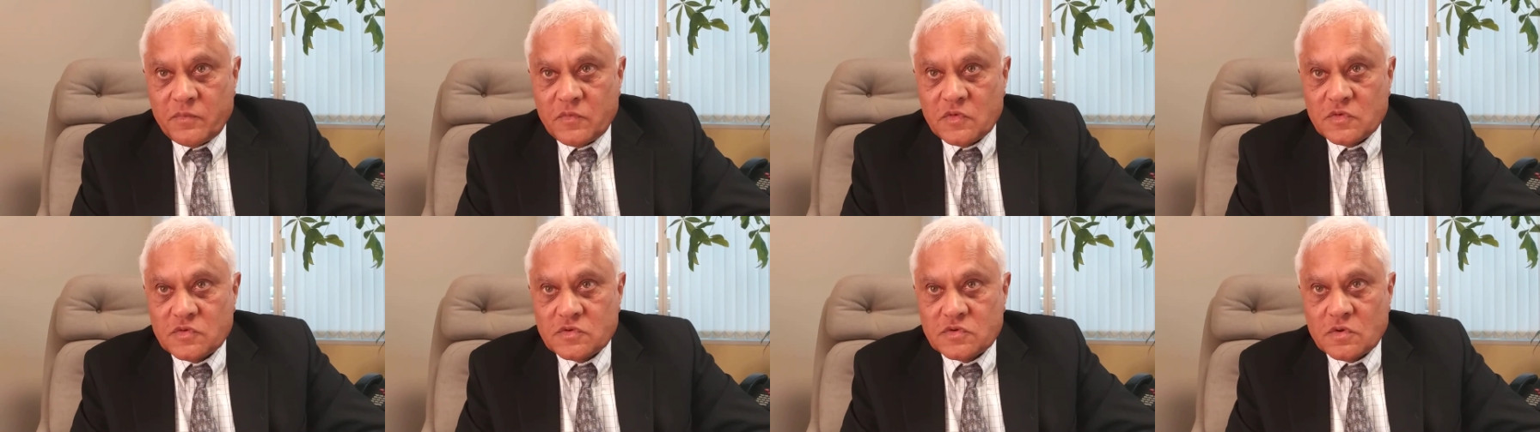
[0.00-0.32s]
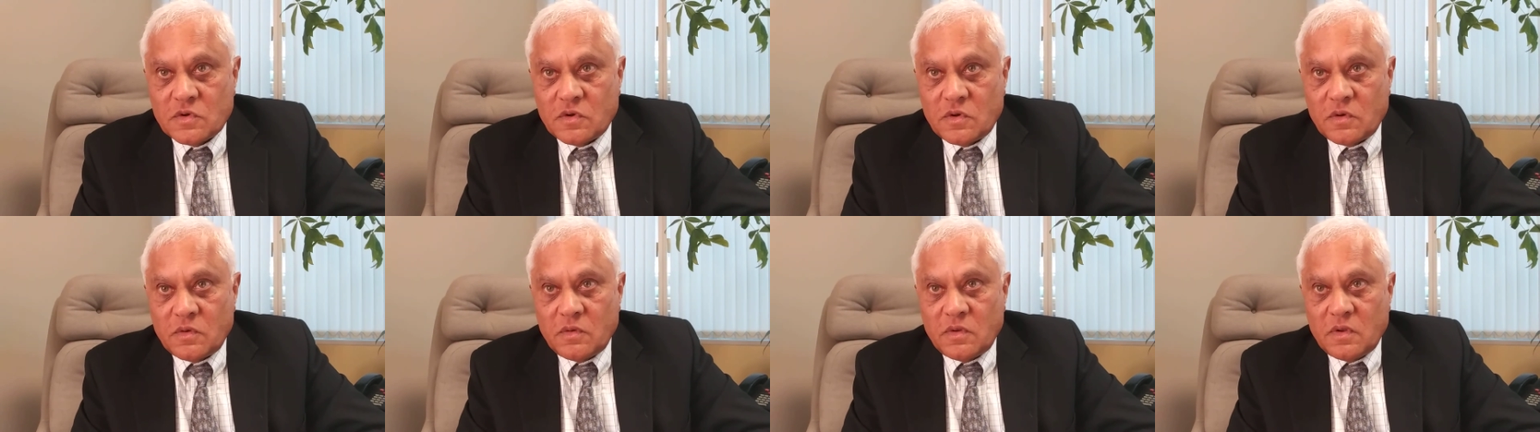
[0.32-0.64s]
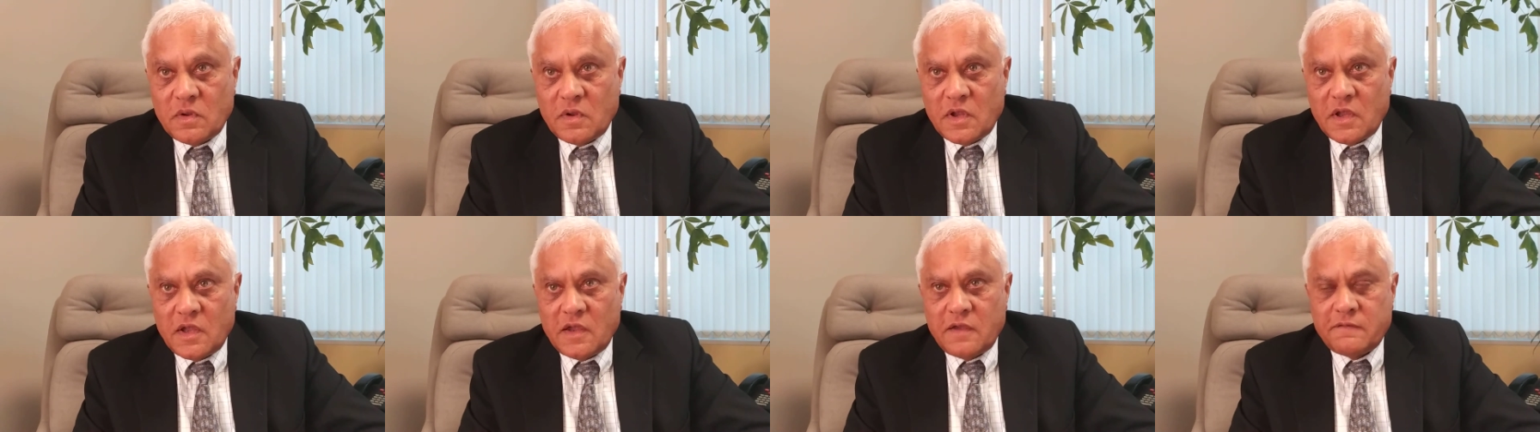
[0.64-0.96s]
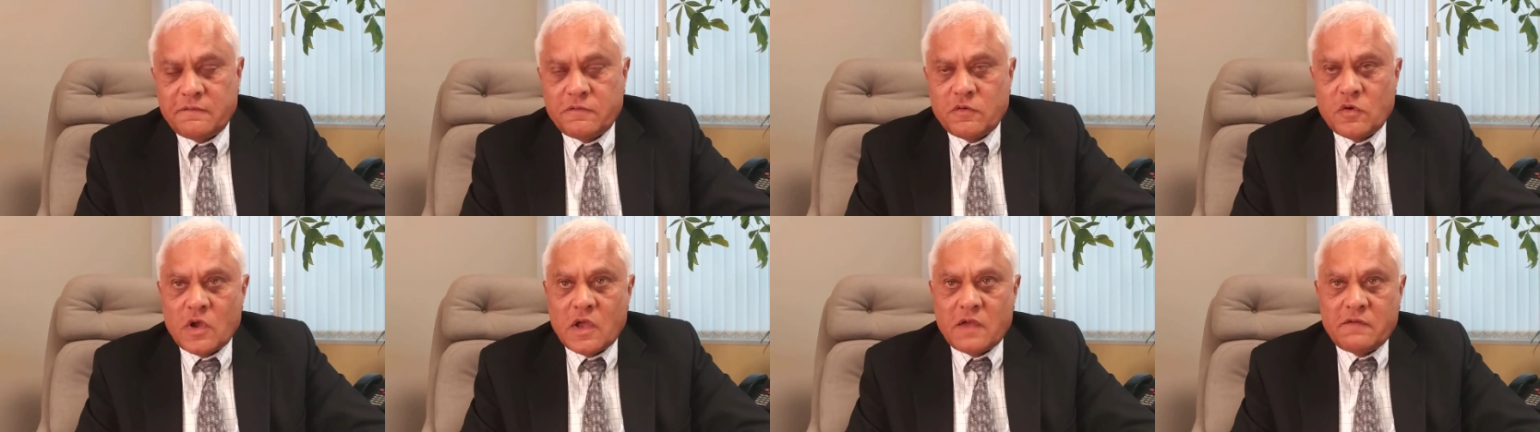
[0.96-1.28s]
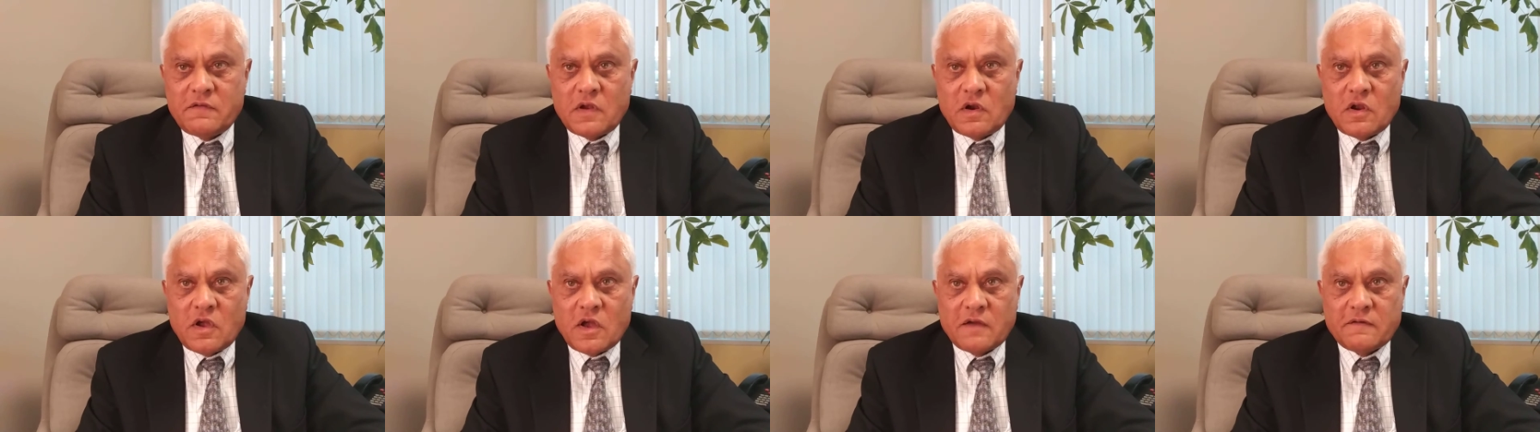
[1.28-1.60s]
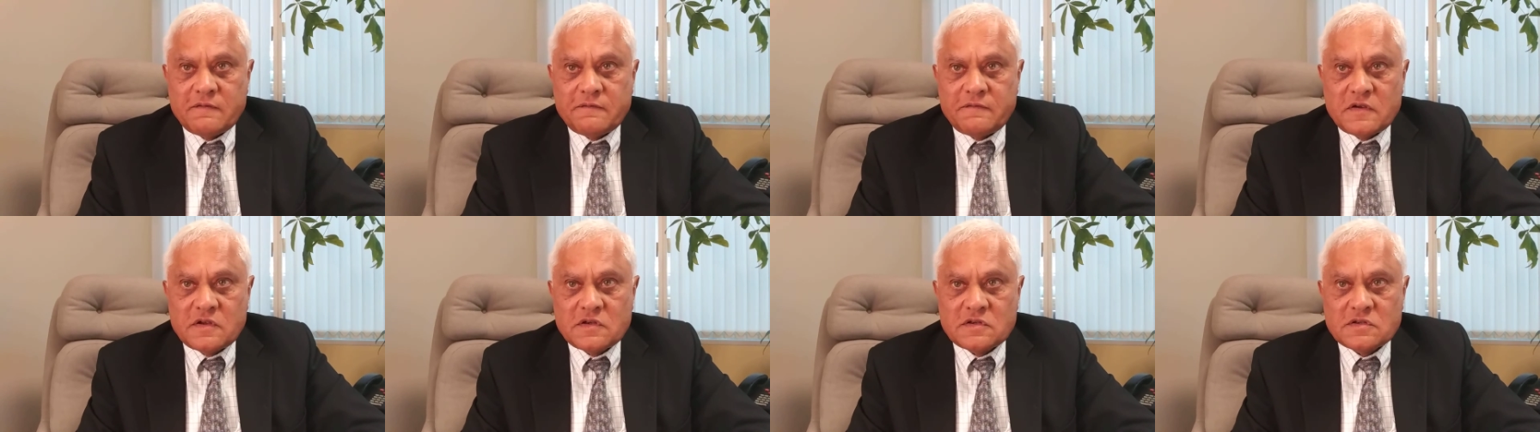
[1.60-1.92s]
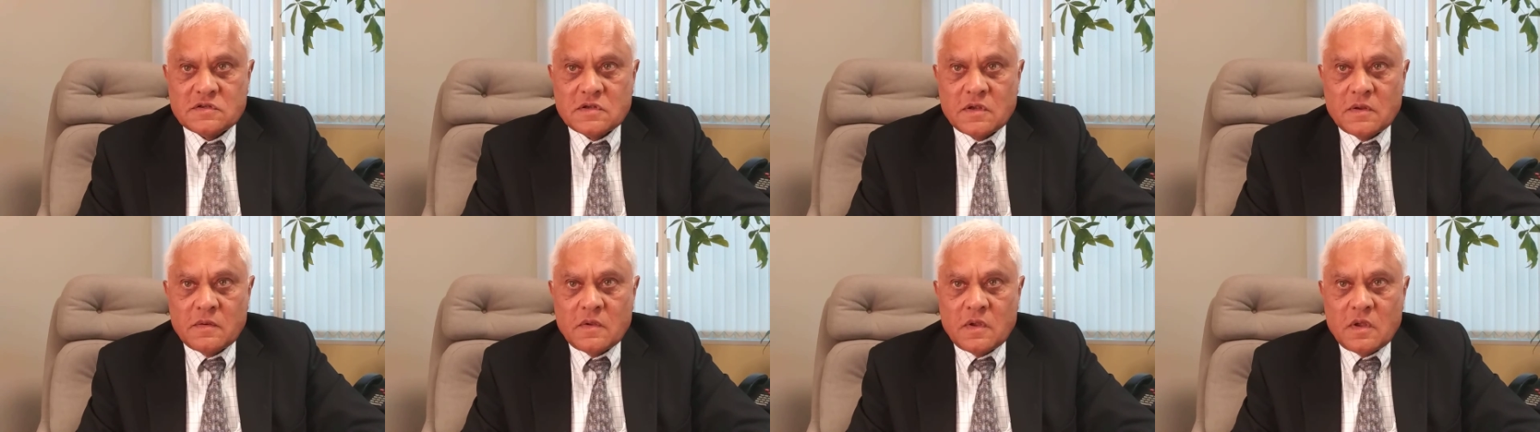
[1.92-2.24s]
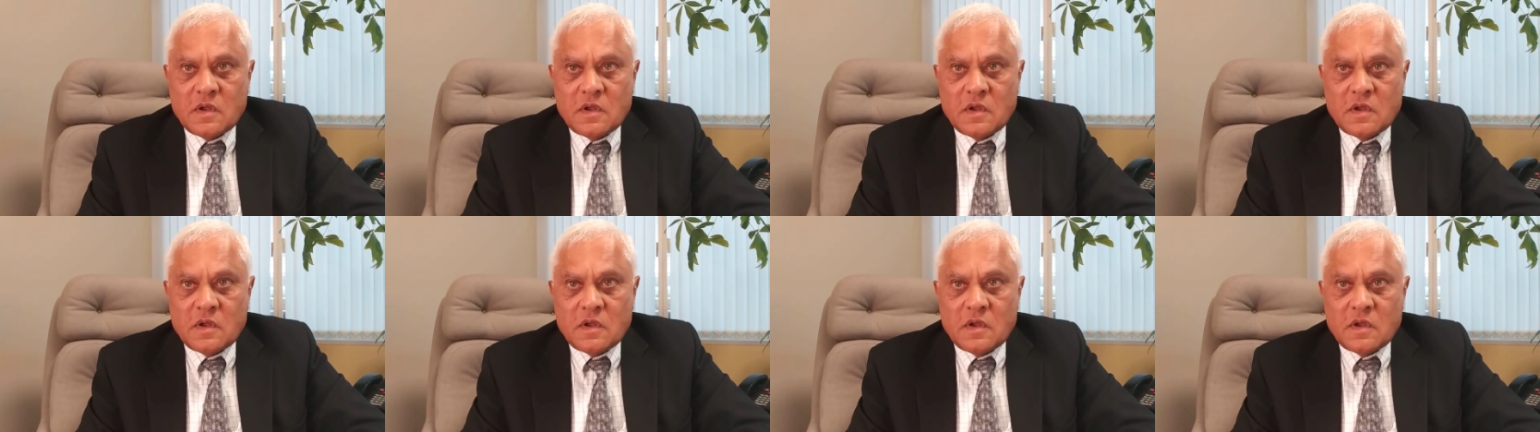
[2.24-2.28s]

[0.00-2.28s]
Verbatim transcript: So if you have an office,